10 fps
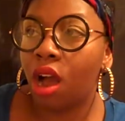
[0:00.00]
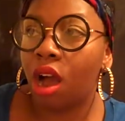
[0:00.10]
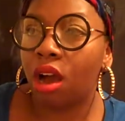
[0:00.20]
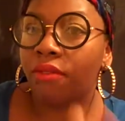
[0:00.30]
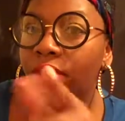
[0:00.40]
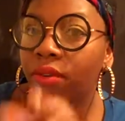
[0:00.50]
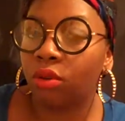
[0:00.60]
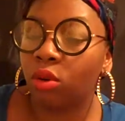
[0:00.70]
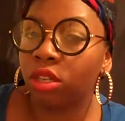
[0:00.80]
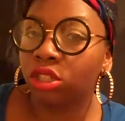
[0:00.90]
off
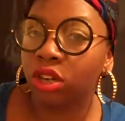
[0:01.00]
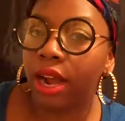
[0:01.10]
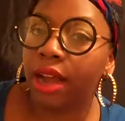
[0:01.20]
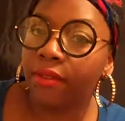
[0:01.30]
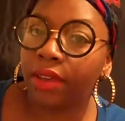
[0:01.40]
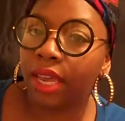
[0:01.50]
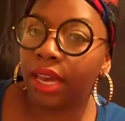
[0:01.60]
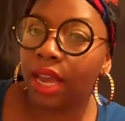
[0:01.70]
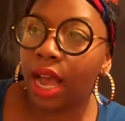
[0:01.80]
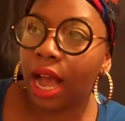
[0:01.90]
of Orange Drive
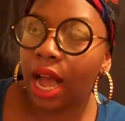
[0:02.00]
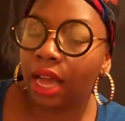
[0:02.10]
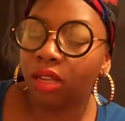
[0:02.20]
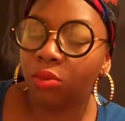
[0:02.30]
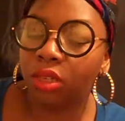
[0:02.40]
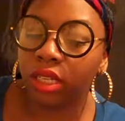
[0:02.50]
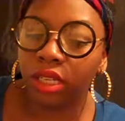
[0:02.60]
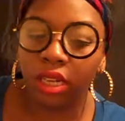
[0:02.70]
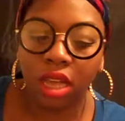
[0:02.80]
in Hollywood,